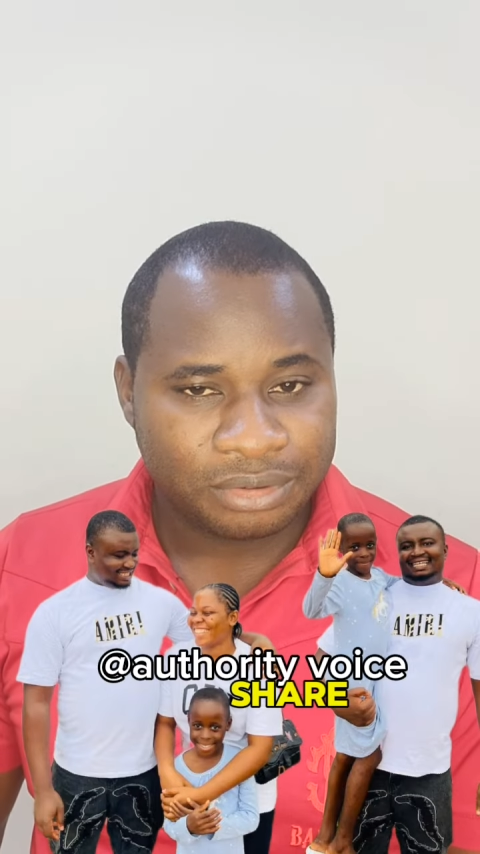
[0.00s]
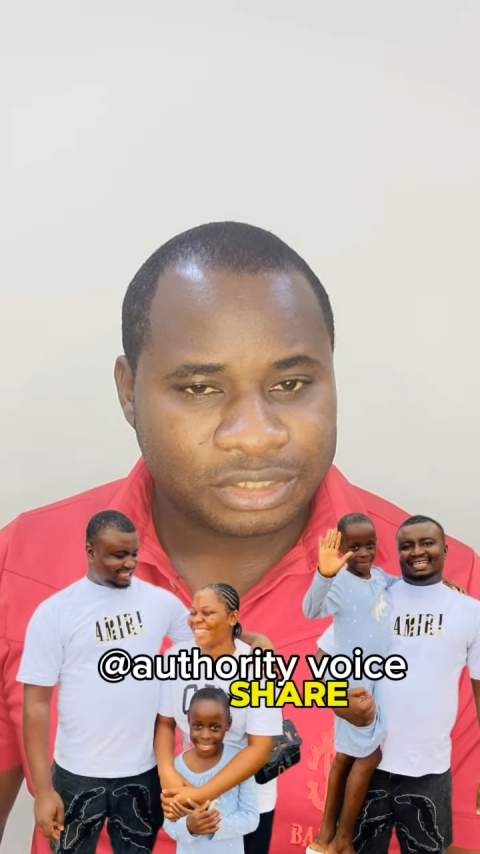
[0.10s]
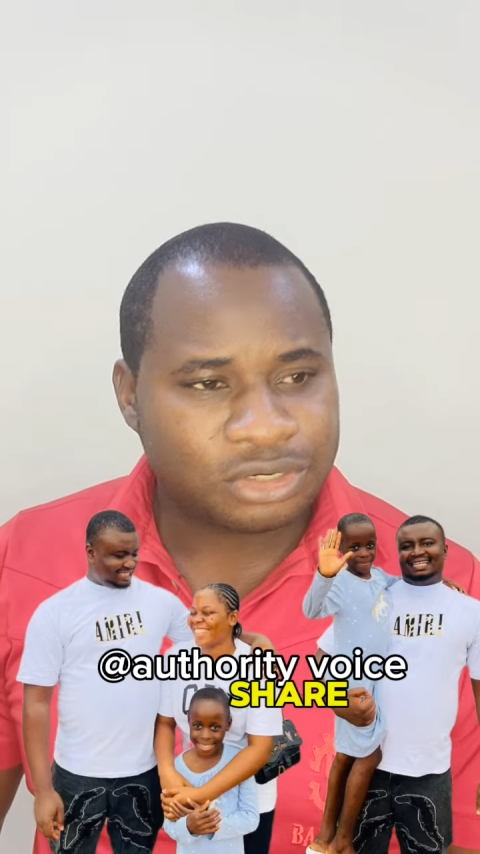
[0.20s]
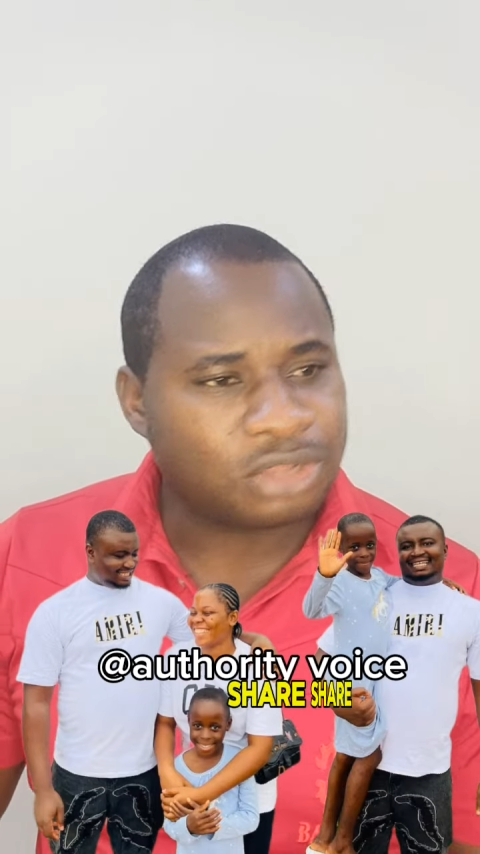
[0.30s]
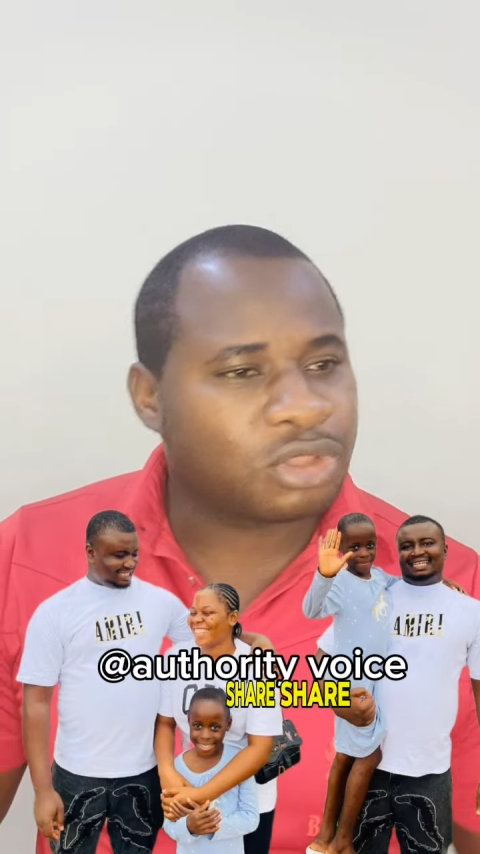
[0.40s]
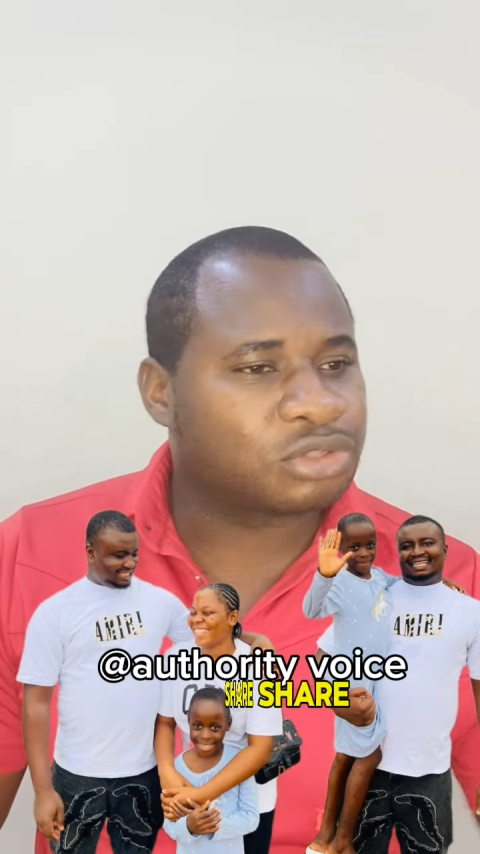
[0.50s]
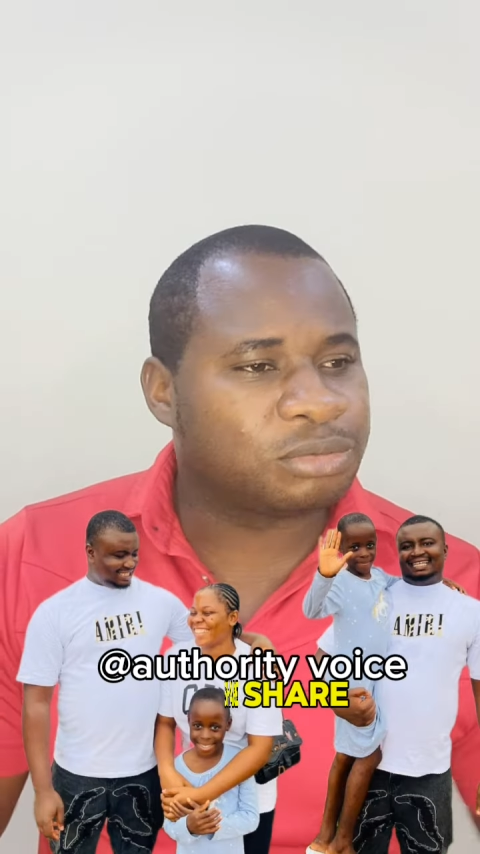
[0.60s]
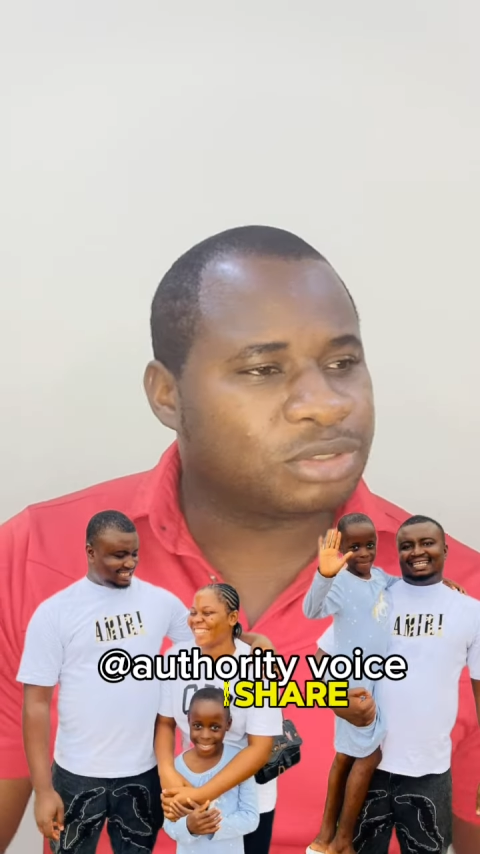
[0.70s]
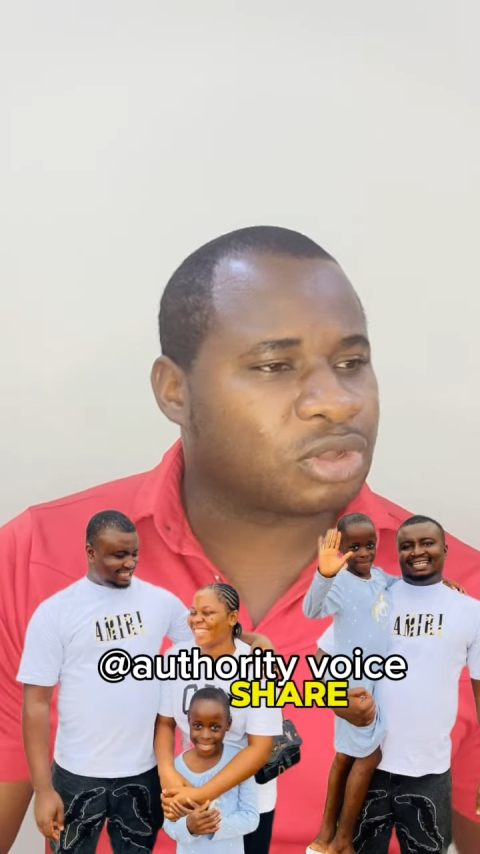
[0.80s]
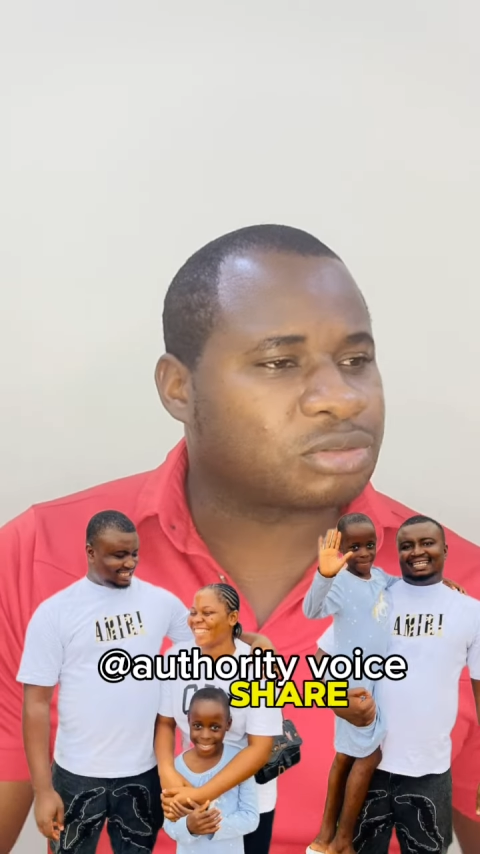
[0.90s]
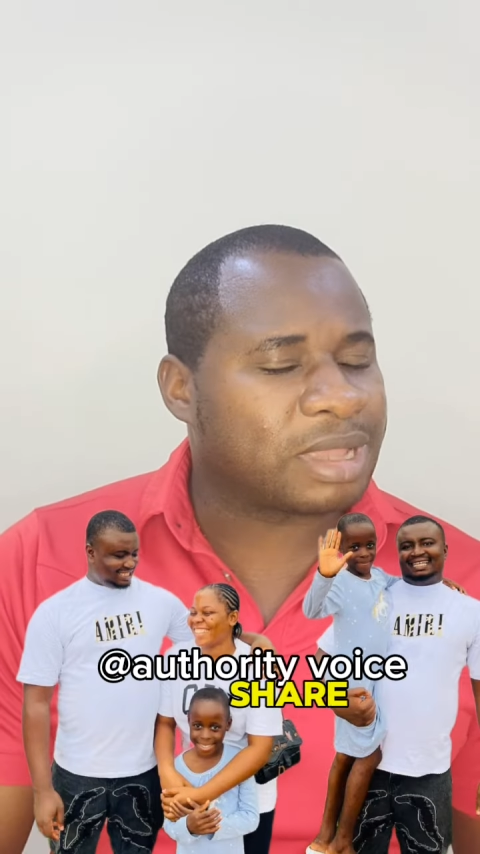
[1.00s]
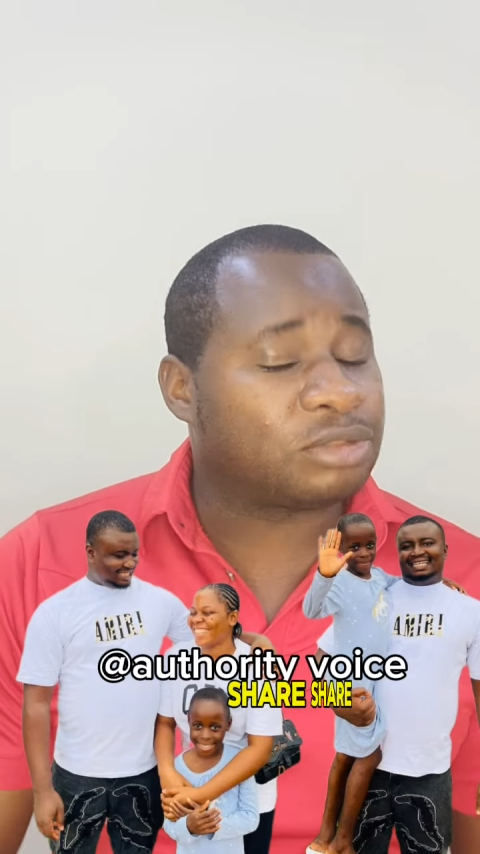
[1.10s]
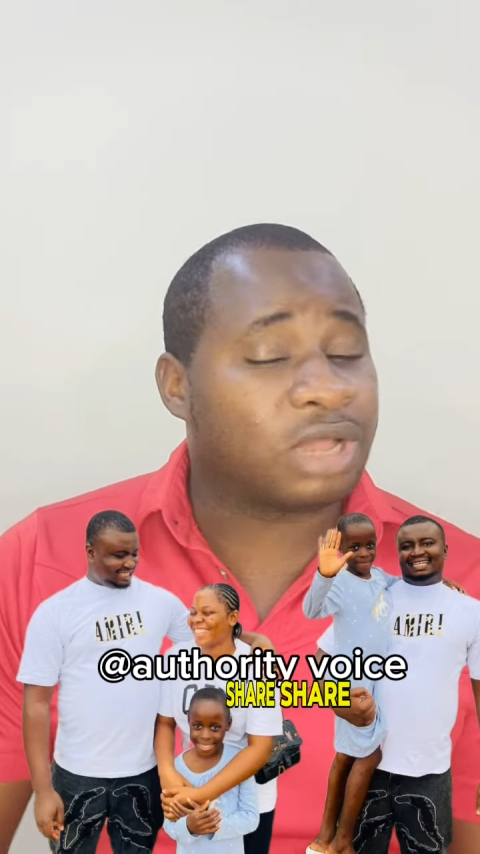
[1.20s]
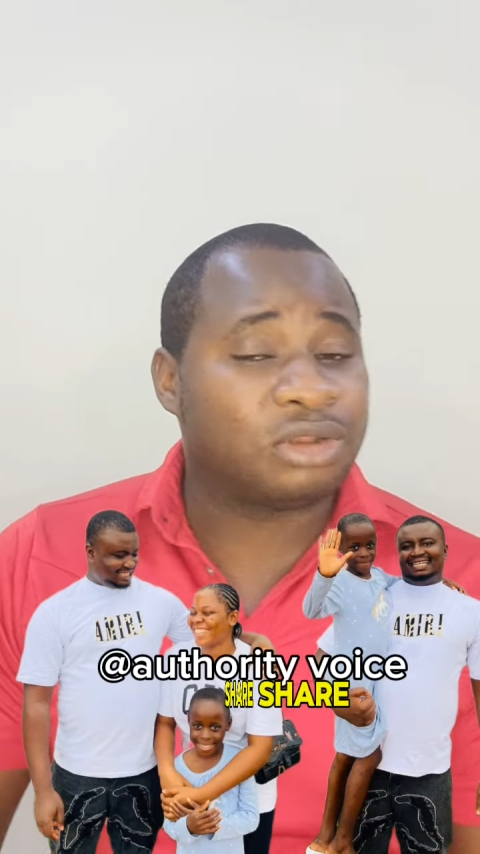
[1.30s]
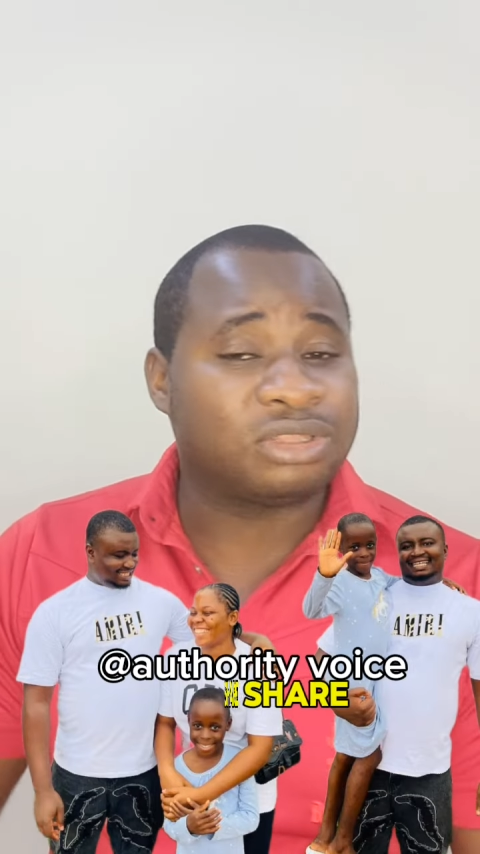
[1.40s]
She don't talk to me.
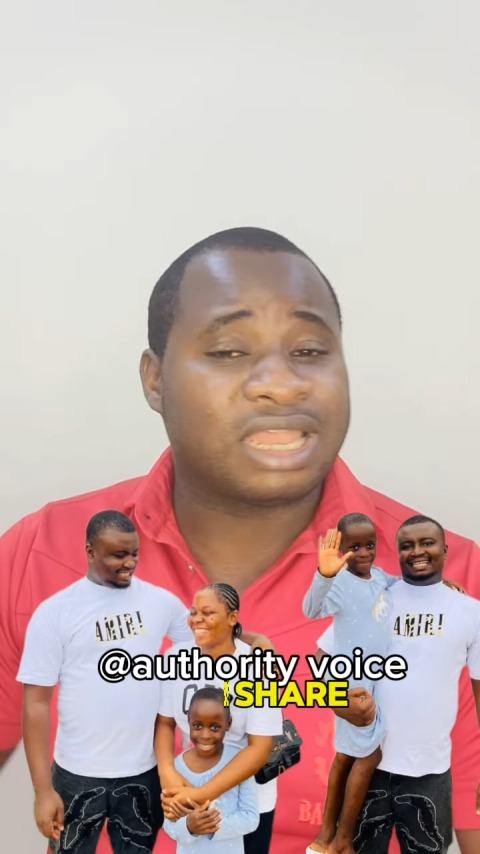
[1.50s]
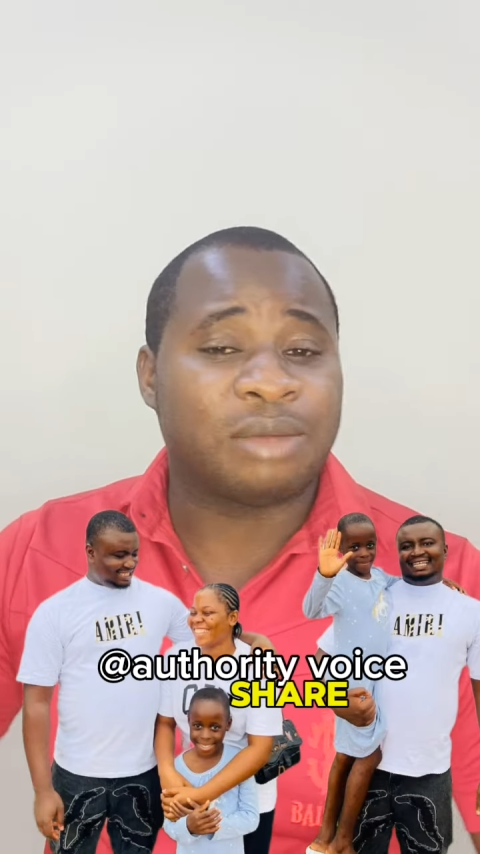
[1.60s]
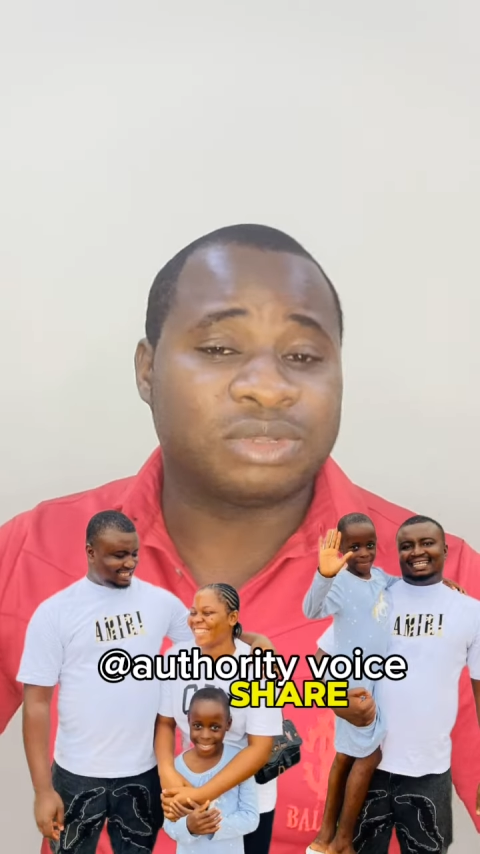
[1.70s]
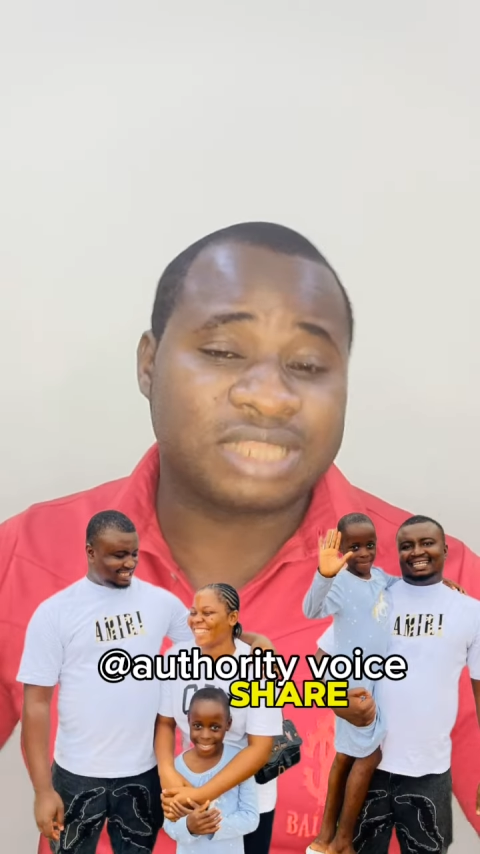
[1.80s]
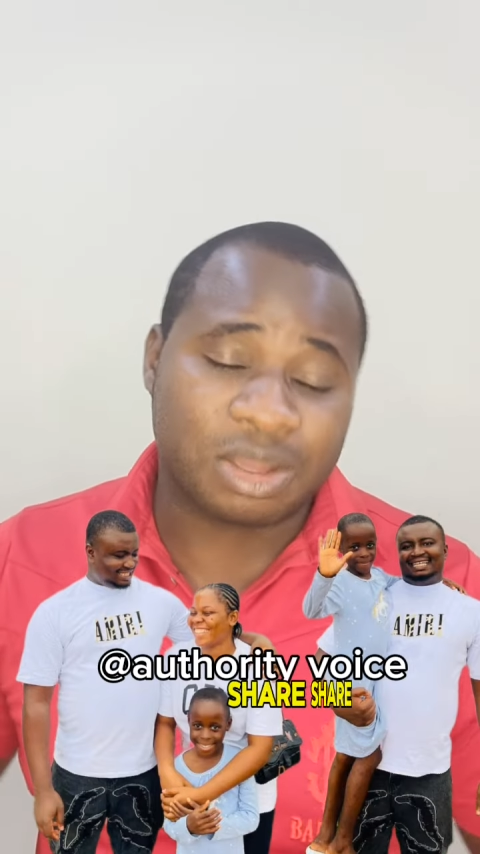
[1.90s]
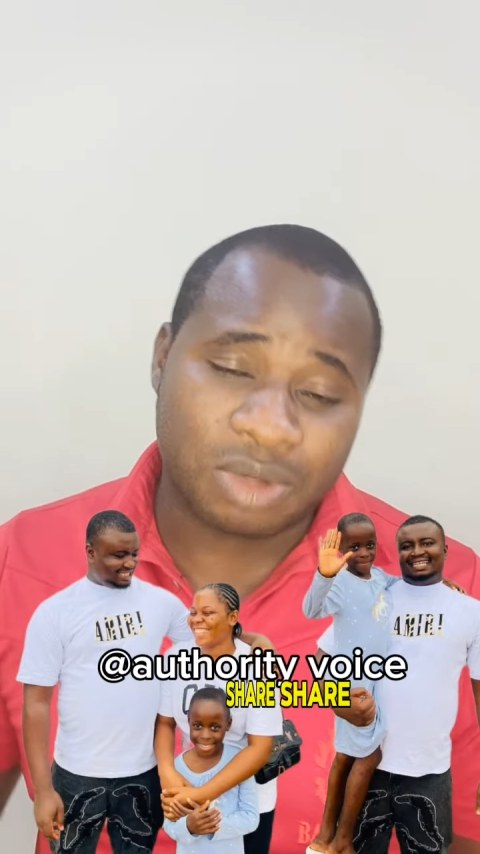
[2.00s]
I don't tell her what I